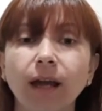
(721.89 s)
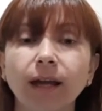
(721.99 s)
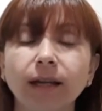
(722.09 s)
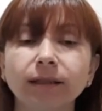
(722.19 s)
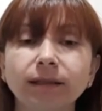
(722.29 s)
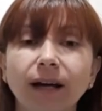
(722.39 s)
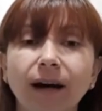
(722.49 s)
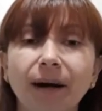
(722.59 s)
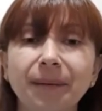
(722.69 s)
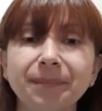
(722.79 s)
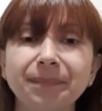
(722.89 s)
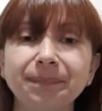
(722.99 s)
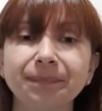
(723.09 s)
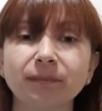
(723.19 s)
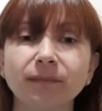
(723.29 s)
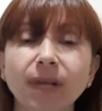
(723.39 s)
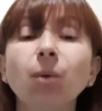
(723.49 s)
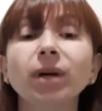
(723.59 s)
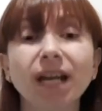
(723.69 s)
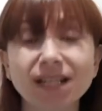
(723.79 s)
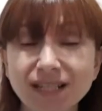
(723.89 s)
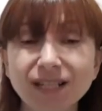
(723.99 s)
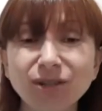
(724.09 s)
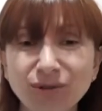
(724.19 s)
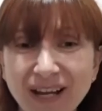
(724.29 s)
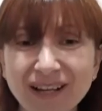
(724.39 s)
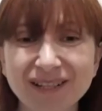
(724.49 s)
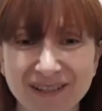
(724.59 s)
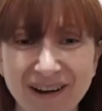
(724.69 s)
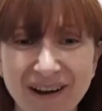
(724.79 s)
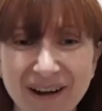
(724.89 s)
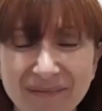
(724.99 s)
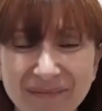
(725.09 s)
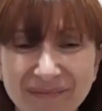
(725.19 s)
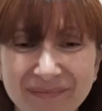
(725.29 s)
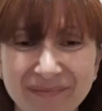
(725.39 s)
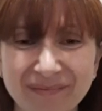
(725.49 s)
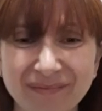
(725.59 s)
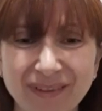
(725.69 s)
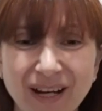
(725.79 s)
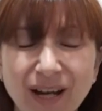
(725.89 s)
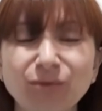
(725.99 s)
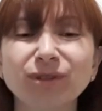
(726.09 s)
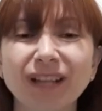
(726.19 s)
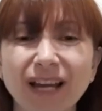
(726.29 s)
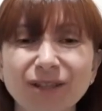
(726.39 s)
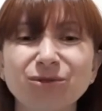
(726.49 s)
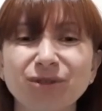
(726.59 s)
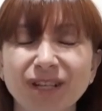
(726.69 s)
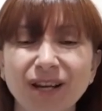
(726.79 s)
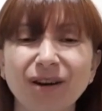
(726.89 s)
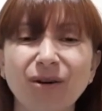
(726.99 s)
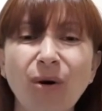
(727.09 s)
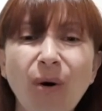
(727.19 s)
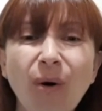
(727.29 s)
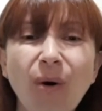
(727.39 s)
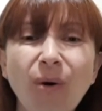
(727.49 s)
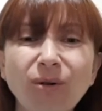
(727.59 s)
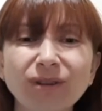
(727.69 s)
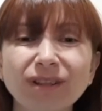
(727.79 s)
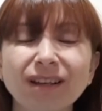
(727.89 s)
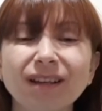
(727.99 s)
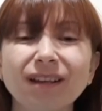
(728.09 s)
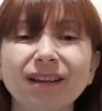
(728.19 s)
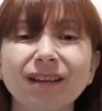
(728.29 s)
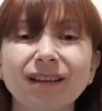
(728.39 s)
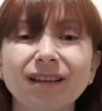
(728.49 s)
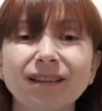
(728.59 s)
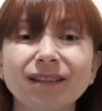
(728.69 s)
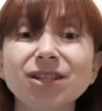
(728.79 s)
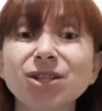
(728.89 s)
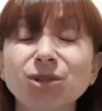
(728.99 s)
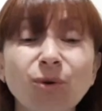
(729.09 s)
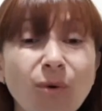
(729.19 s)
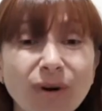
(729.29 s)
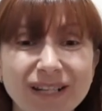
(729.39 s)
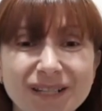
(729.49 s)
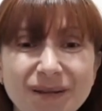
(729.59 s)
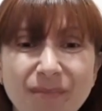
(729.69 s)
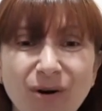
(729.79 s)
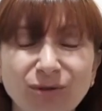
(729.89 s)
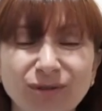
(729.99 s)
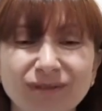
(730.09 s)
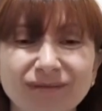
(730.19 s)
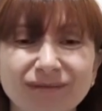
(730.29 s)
And um, when I see you next time, I would like to hear all the stories about